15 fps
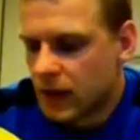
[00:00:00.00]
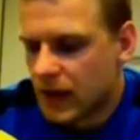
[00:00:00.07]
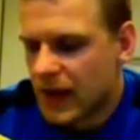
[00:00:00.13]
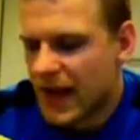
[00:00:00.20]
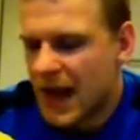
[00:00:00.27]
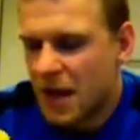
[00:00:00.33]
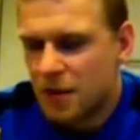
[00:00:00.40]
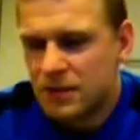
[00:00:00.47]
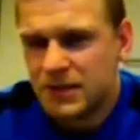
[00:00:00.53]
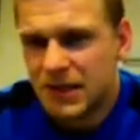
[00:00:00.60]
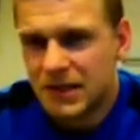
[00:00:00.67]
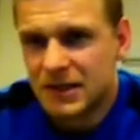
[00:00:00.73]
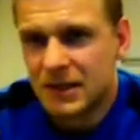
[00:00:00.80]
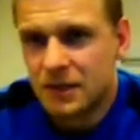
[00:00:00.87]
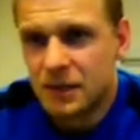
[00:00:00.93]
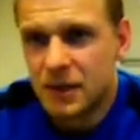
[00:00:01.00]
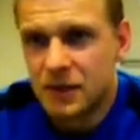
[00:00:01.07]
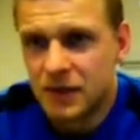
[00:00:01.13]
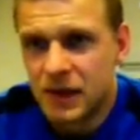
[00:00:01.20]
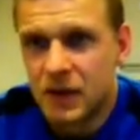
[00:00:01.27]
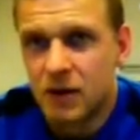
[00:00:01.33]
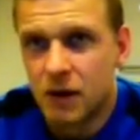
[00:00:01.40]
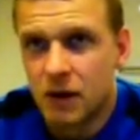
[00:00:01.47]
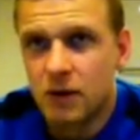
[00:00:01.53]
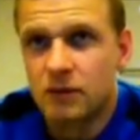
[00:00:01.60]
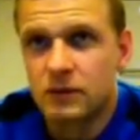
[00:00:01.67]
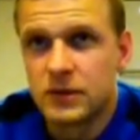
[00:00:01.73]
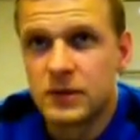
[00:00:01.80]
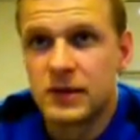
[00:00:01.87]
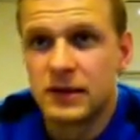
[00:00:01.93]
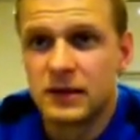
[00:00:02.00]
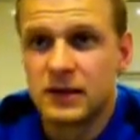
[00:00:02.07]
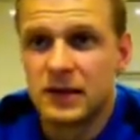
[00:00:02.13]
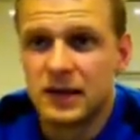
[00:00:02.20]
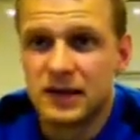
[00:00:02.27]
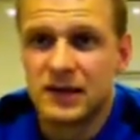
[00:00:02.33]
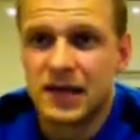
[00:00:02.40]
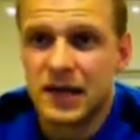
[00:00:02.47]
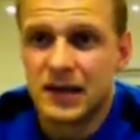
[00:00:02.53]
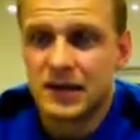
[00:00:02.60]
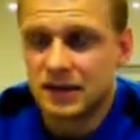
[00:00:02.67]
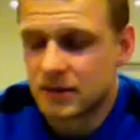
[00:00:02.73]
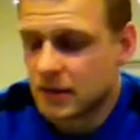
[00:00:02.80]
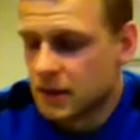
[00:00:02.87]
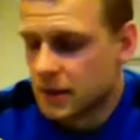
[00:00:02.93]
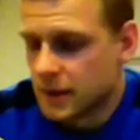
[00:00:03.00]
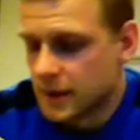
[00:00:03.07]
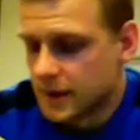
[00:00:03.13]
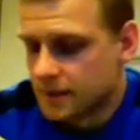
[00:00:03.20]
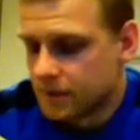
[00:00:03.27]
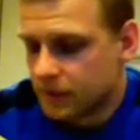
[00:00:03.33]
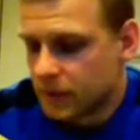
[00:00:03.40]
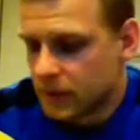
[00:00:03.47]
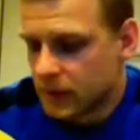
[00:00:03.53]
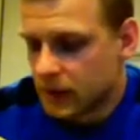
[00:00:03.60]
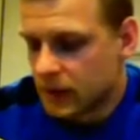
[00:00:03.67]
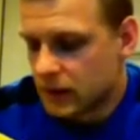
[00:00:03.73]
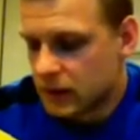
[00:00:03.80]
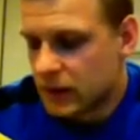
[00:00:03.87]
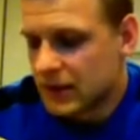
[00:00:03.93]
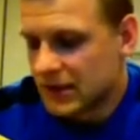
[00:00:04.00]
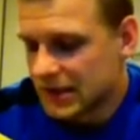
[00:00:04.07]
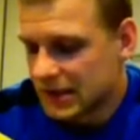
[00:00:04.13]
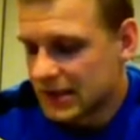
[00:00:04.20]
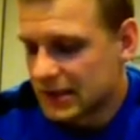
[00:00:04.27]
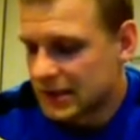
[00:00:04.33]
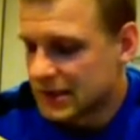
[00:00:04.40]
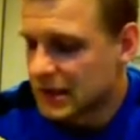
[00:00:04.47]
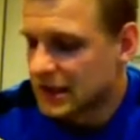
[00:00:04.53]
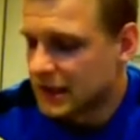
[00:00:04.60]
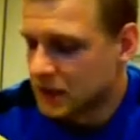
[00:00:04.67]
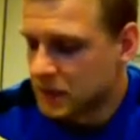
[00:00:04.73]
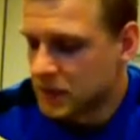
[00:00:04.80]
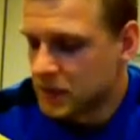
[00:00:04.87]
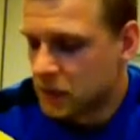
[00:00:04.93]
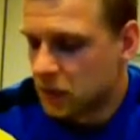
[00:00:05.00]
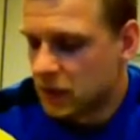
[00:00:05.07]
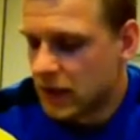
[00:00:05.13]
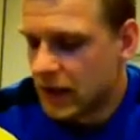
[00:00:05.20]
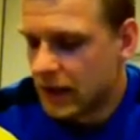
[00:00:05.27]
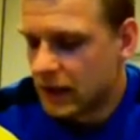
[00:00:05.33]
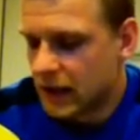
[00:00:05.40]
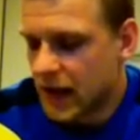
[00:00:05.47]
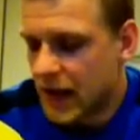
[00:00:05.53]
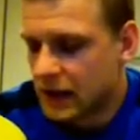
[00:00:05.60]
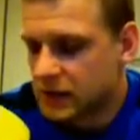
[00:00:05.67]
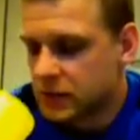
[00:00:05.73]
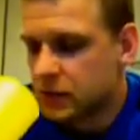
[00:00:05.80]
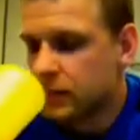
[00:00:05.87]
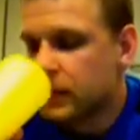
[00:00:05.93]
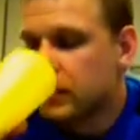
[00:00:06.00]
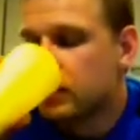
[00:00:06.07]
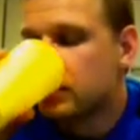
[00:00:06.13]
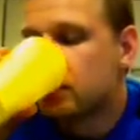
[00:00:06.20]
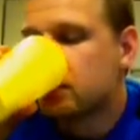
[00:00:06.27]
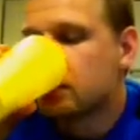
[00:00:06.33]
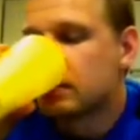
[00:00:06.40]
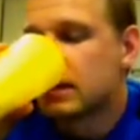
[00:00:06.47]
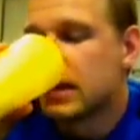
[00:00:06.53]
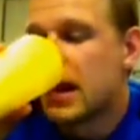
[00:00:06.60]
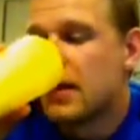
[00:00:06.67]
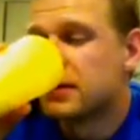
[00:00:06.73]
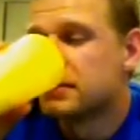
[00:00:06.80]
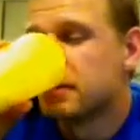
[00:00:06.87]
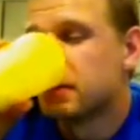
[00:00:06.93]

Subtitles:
It helps that it's a little bit thicker because it tastes, the consistency is a little bit more like actual milk, the cow's